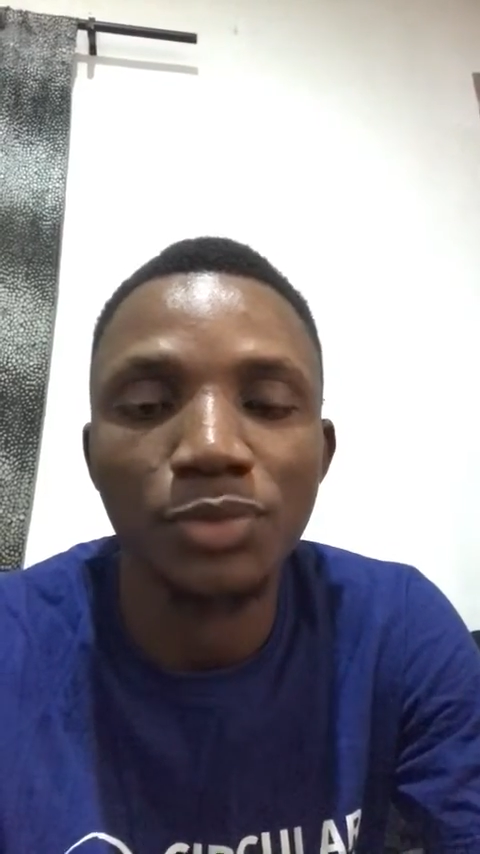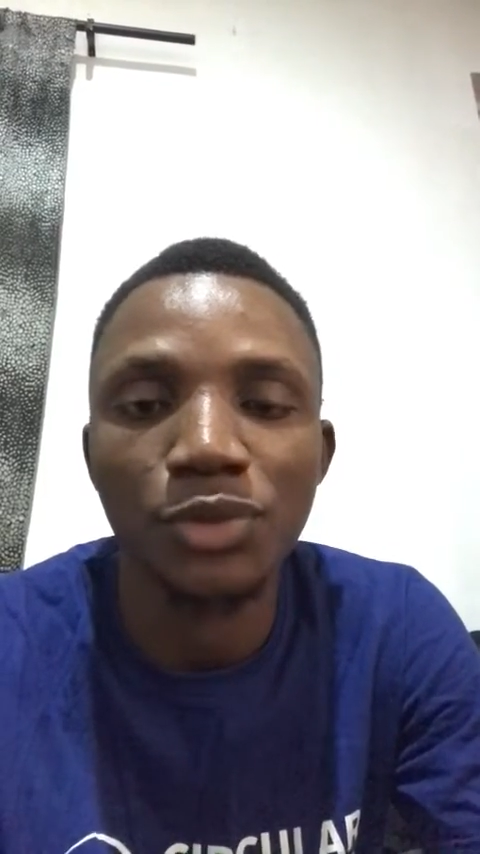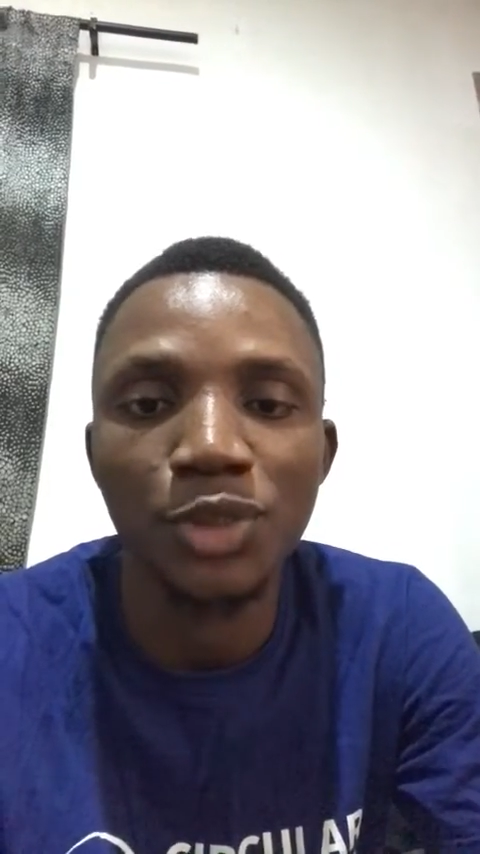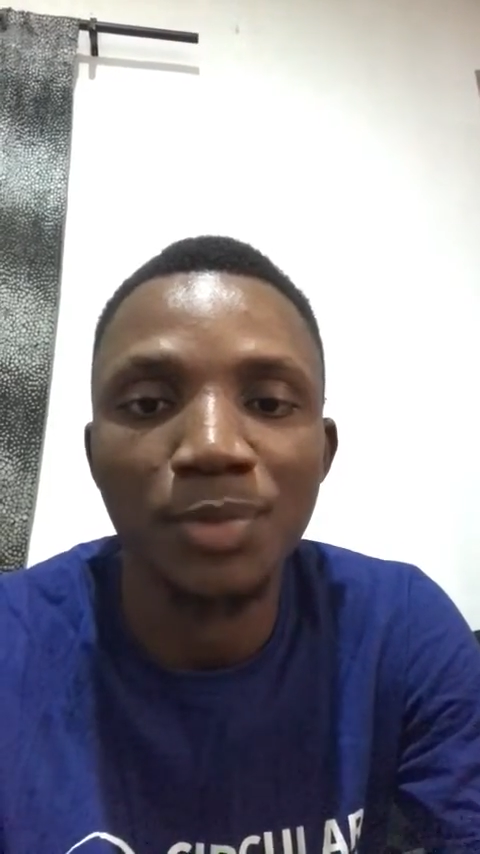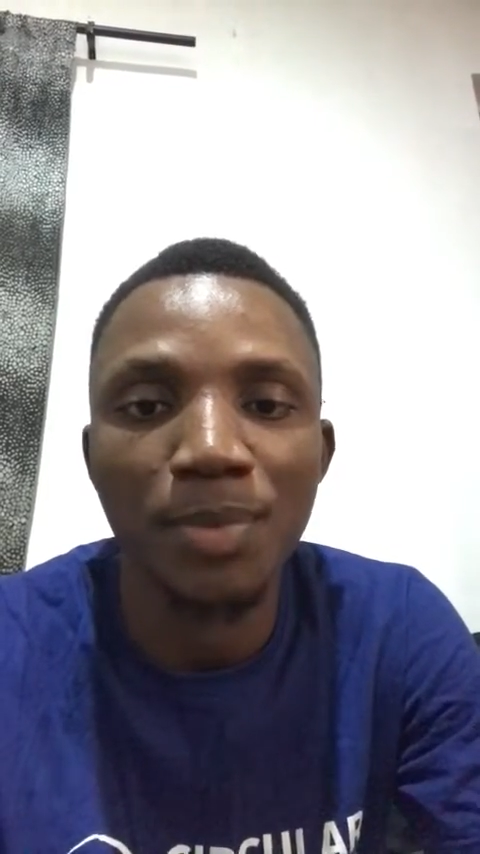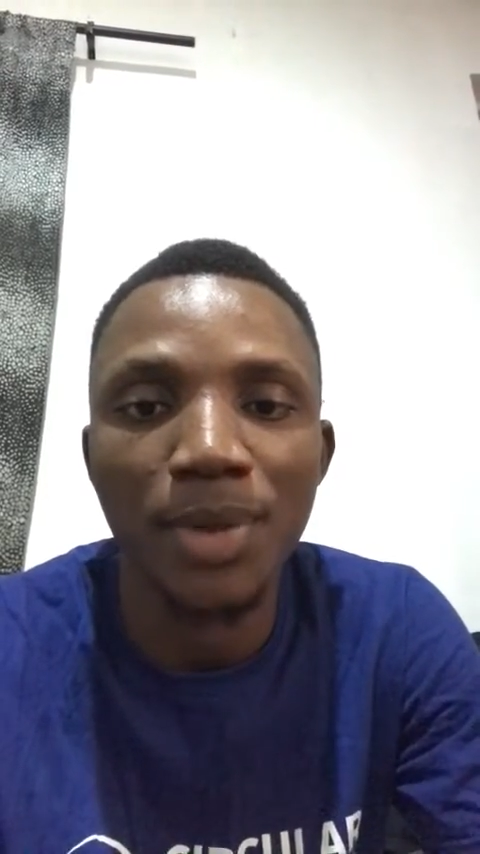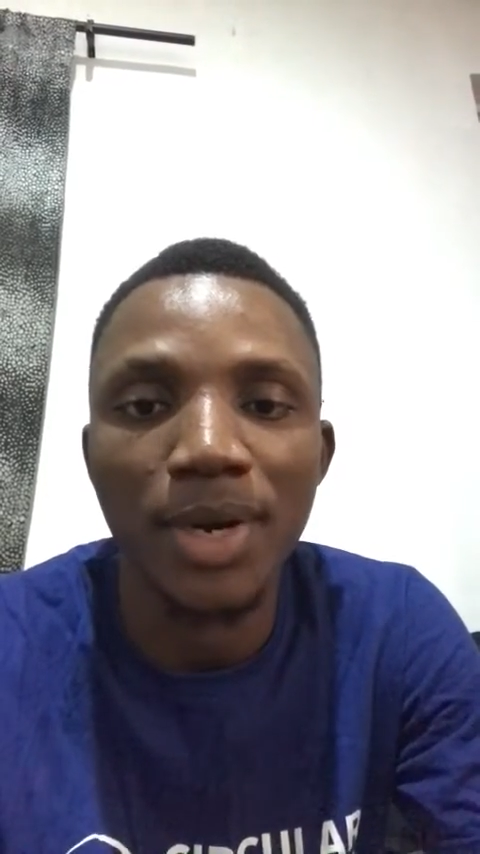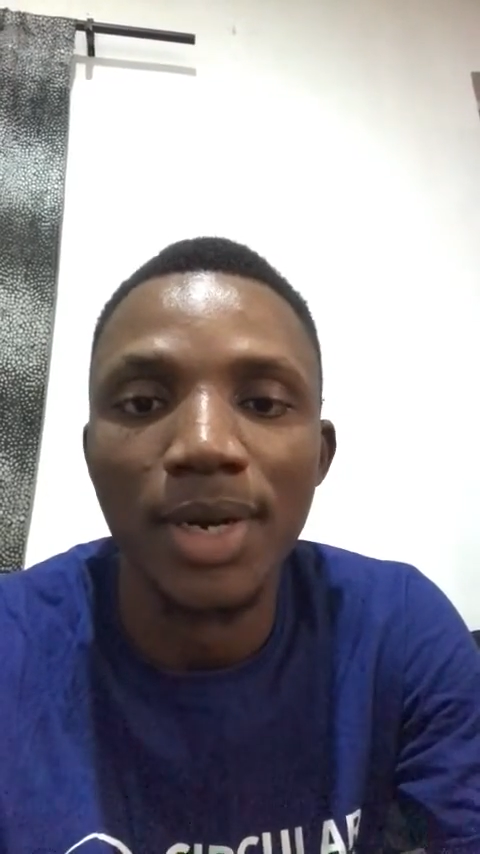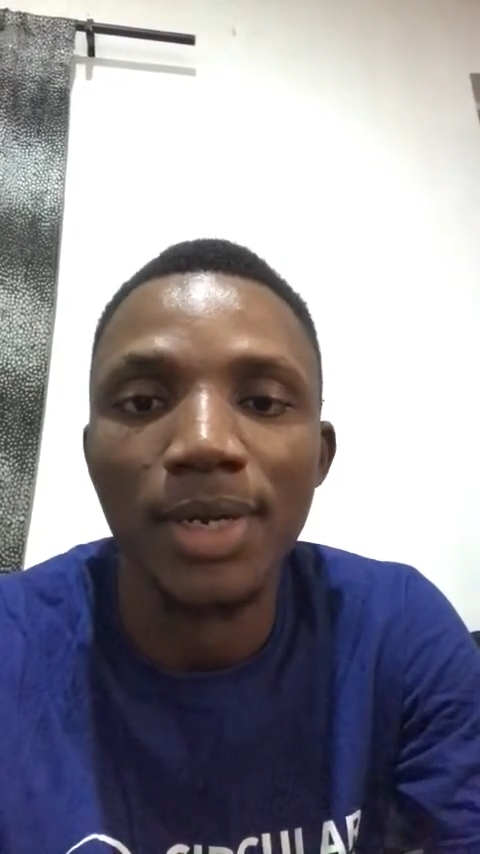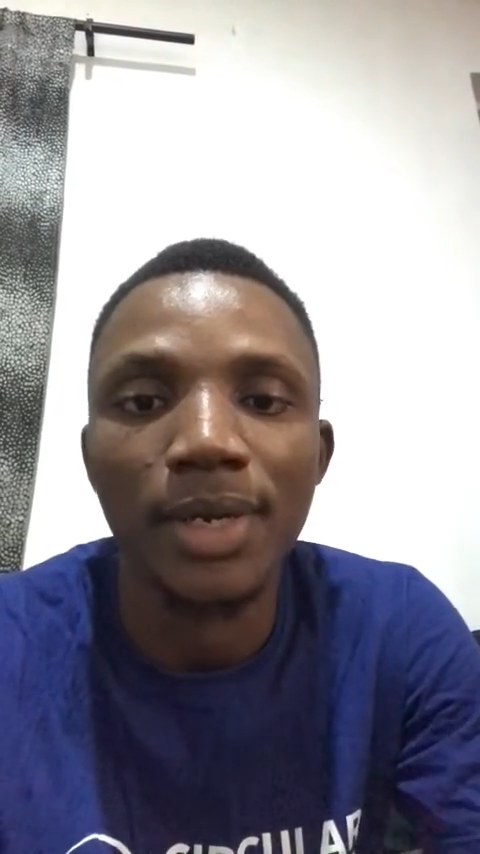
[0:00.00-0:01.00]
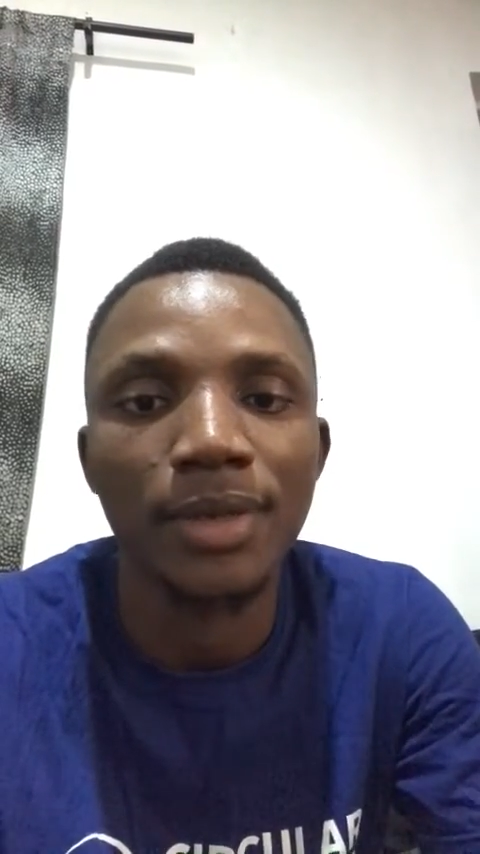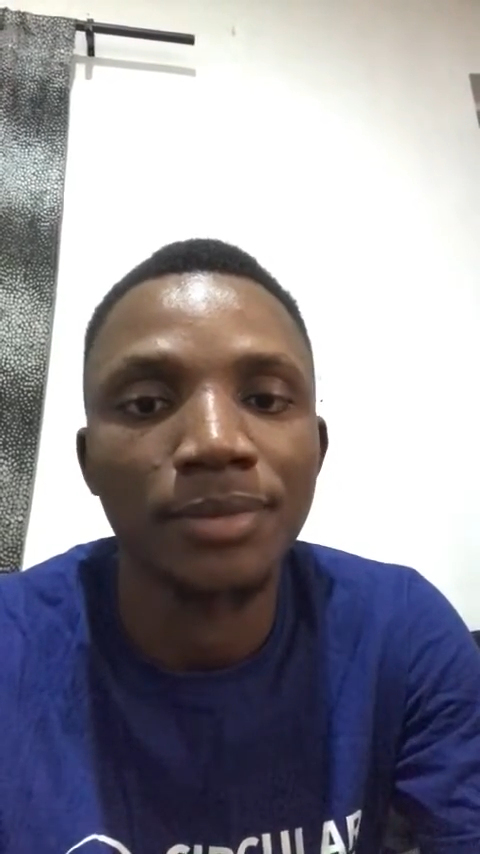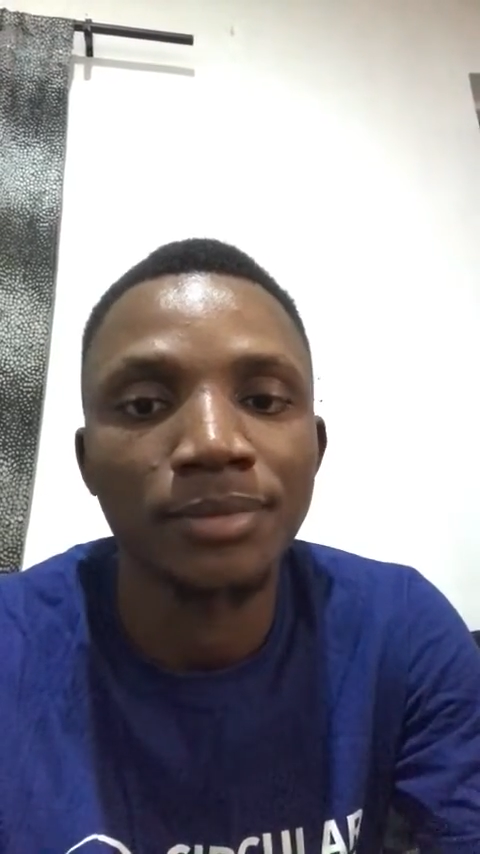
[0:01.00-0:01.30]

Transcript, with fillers: produce paper and then